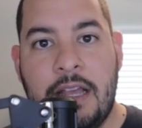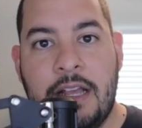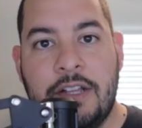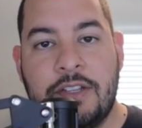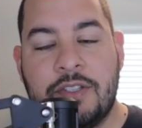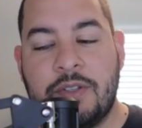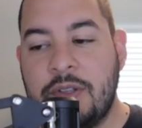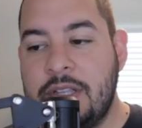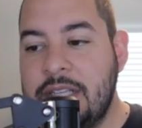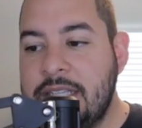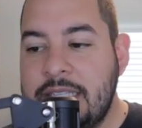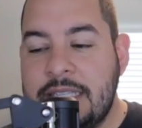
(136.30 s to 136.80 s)

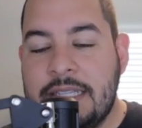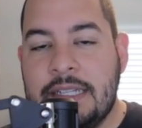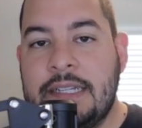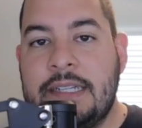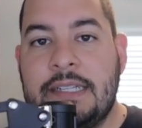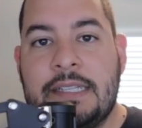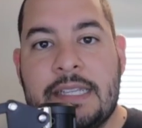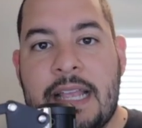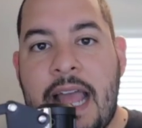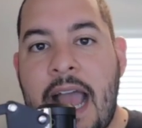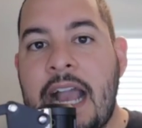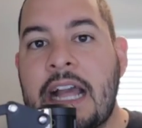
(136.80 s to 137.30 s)
So this is
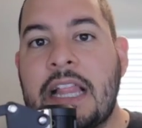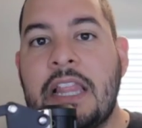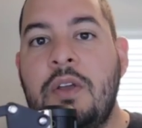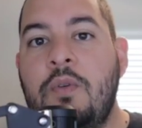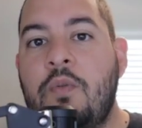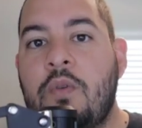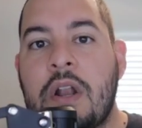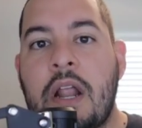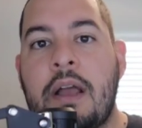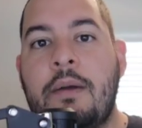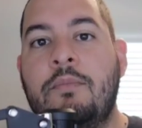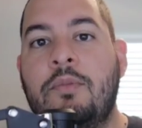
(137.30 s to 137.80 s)
exactly
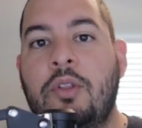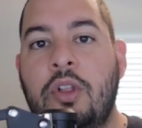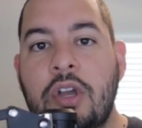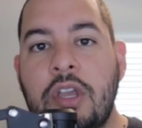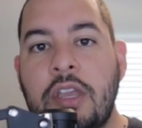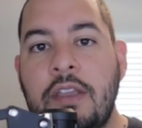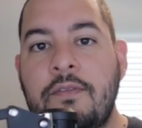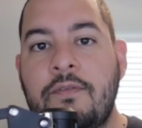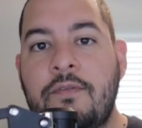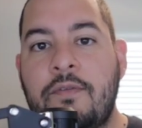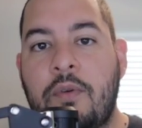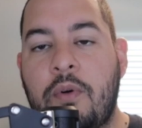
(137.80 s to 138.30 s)
what I'm
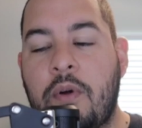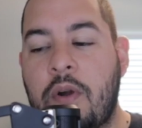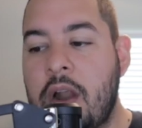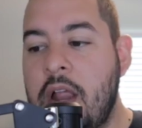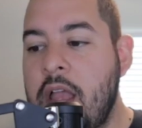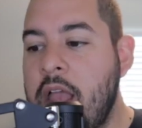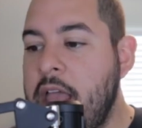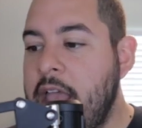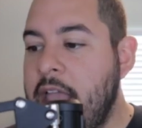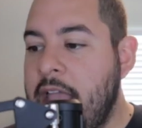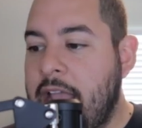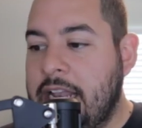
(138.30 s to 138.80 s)
looking for.
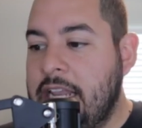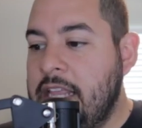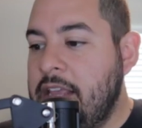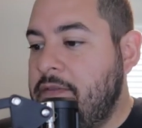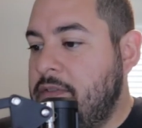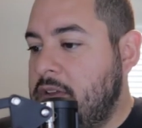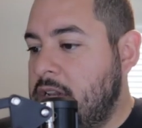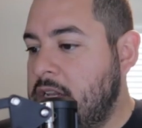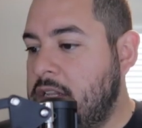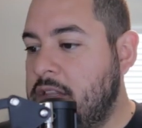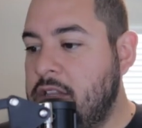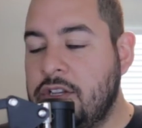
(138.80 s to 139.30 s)
And
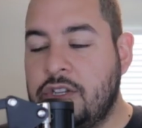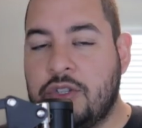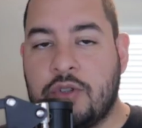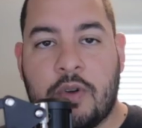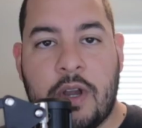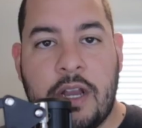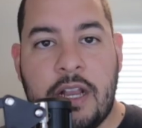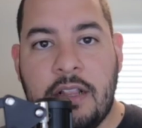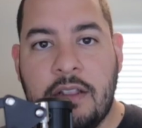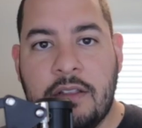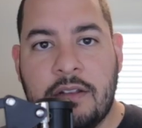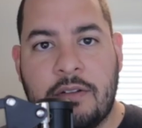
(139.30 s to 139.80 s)
even in the
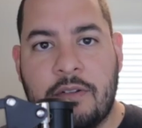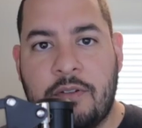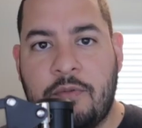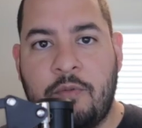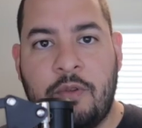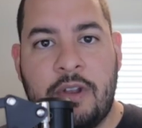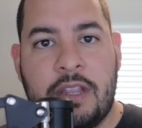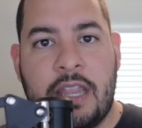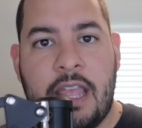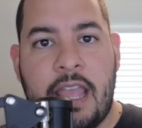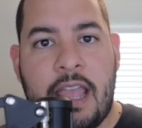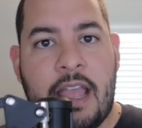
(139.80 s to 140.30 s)
trailer,
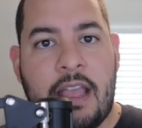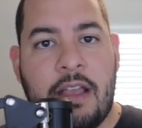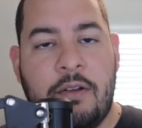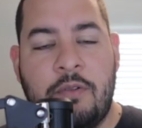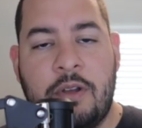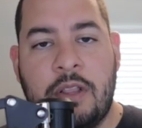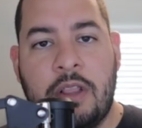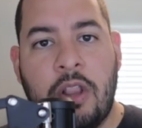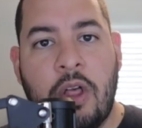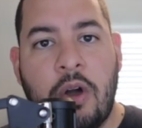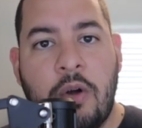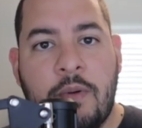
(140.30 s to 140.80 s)
when
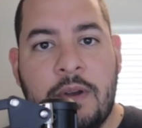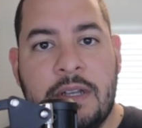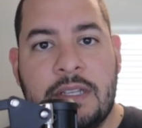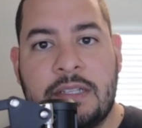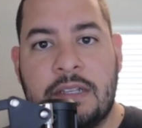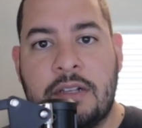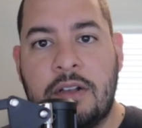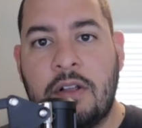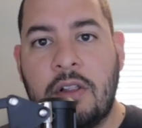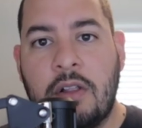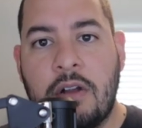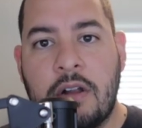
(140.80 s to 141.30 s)
Lois
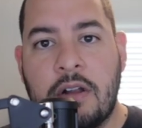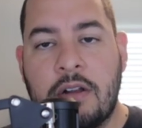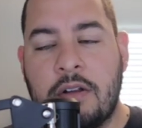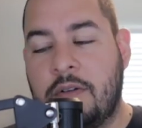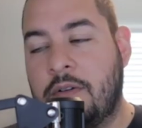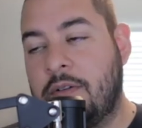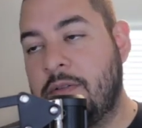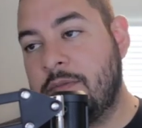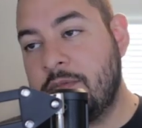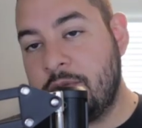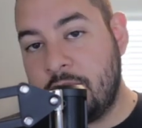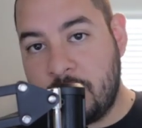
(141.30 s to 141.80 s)
and Clark,
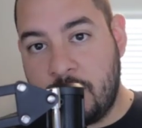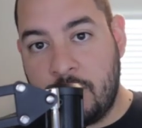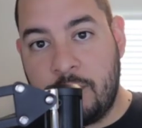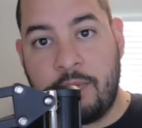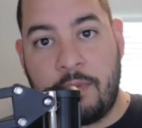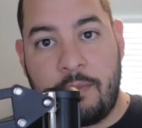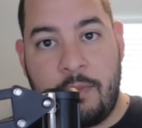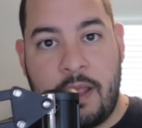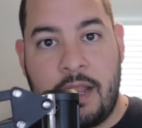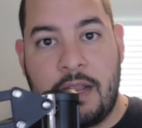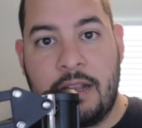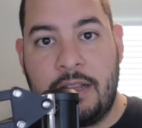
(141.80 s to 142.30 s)
or
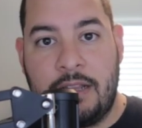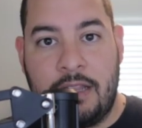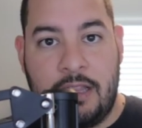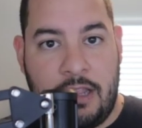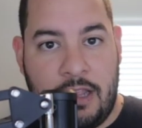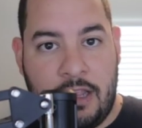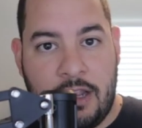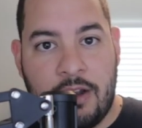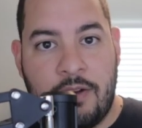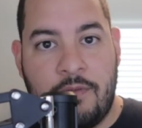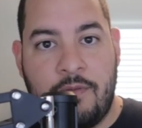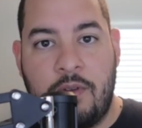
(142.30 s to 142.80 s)
Superman in
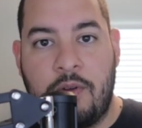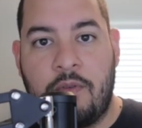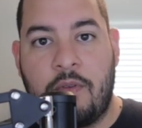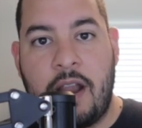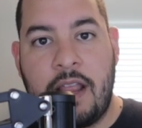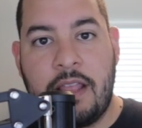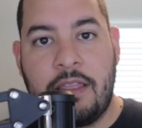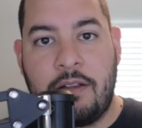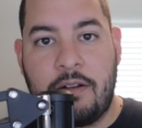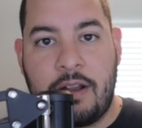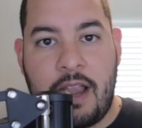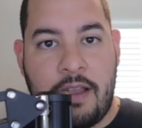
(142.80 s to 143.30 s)
the interview,
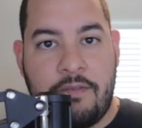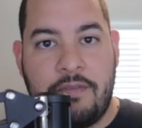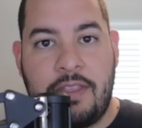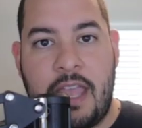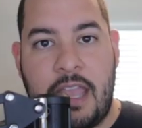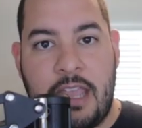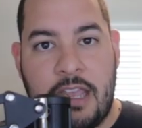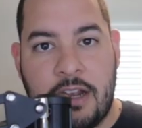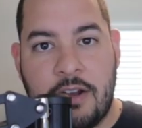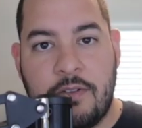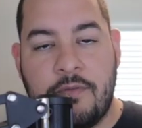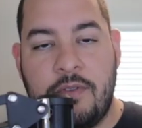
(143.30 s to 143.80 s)
right, they're having
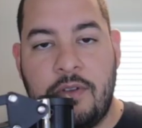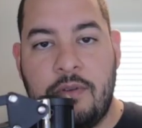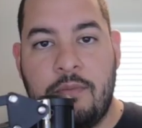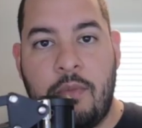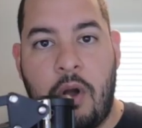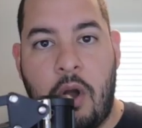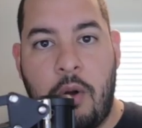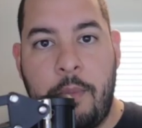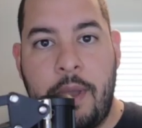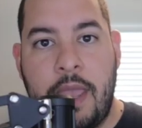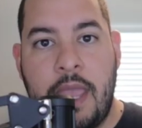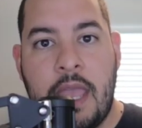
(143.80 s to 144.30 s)
that interview
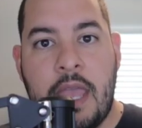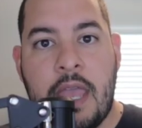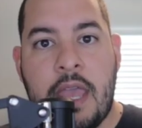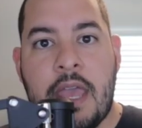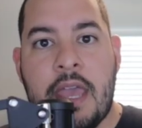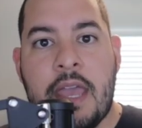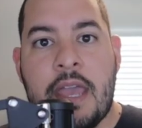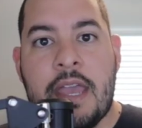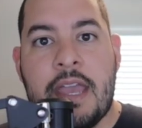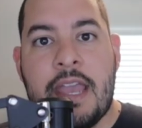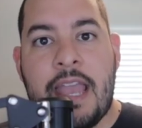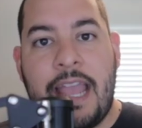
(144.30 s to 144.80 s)
moment,
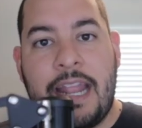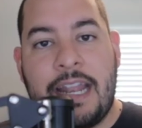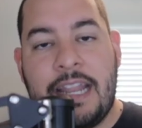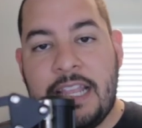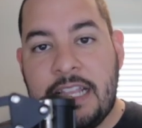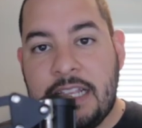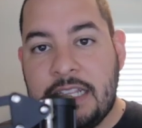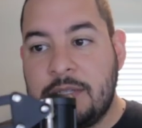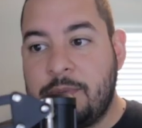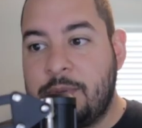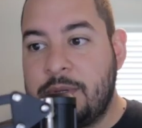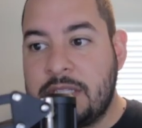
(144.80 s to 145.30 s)
and
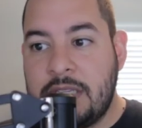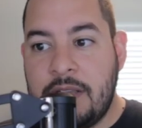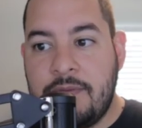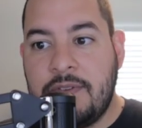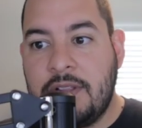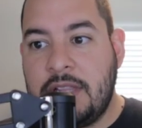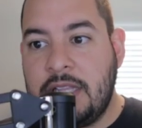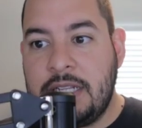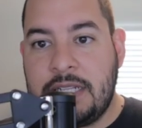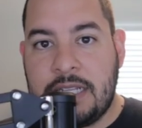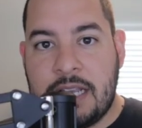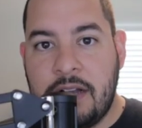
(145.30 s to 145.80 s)
he
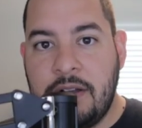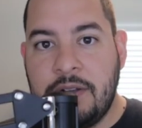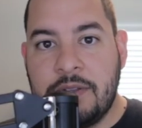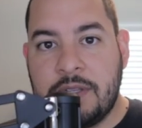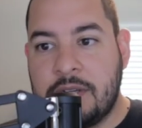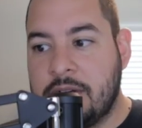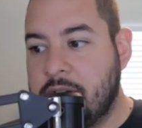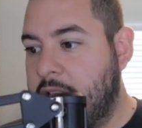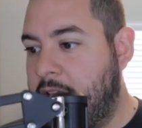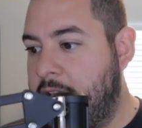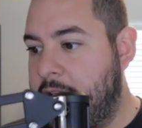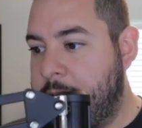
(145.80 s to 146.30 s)
specifically tells
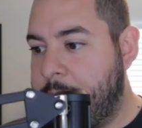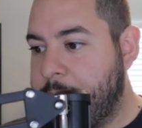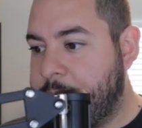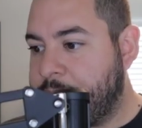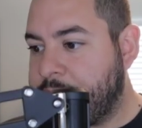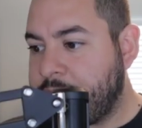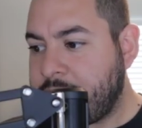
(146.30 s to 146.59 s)
her, like,